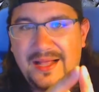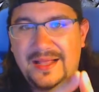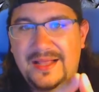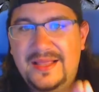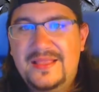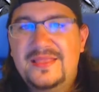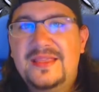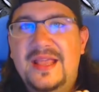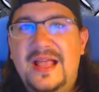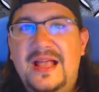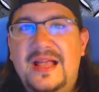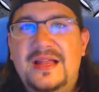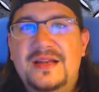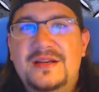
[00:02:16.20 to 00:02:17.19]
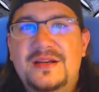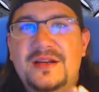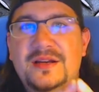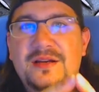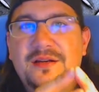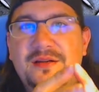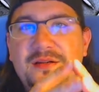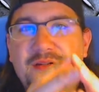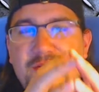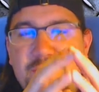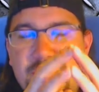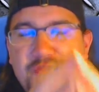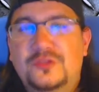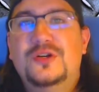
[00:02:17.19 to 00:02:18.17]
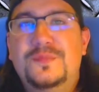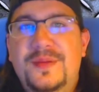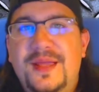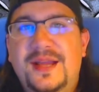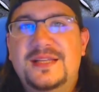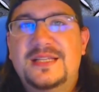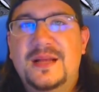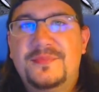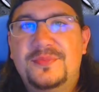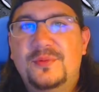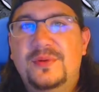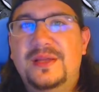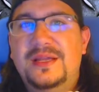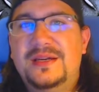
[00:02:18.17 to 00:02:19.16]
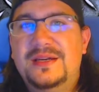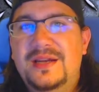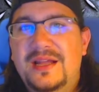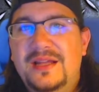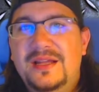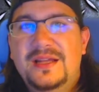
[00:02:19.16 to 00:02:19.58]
In the end, Drew picks up the win.